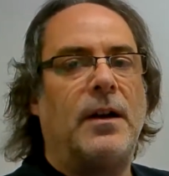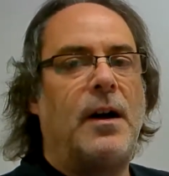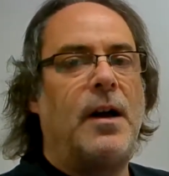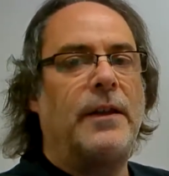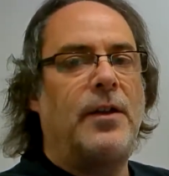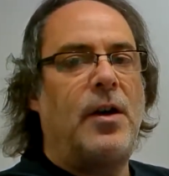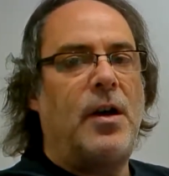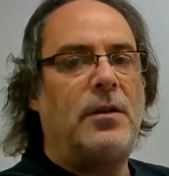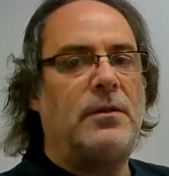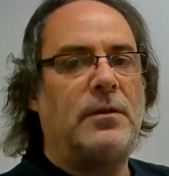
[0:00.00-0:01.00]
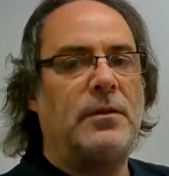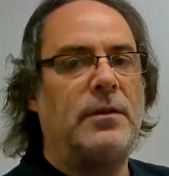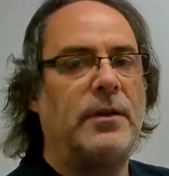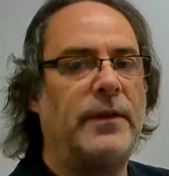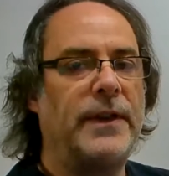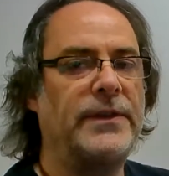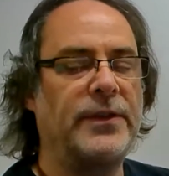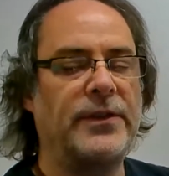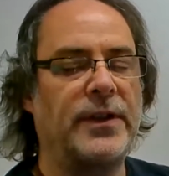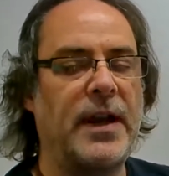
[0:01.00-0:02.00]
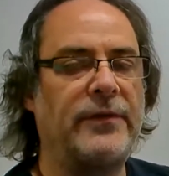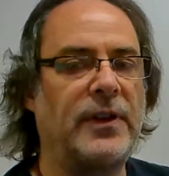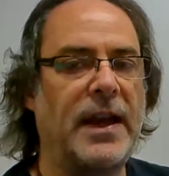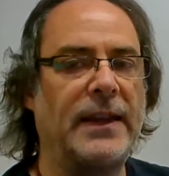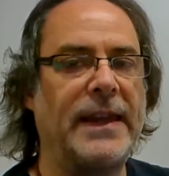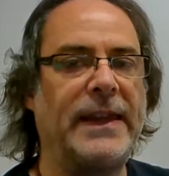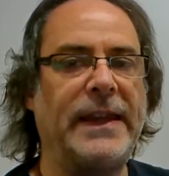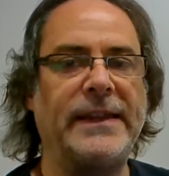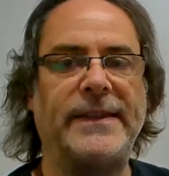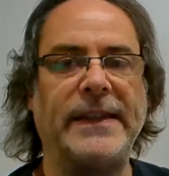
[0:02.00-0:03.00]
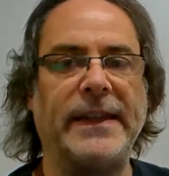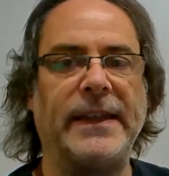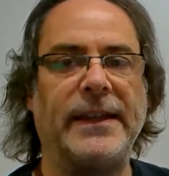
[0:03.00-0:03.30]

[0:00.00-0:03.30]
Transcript: All in all, this looks an awful lot like E.T.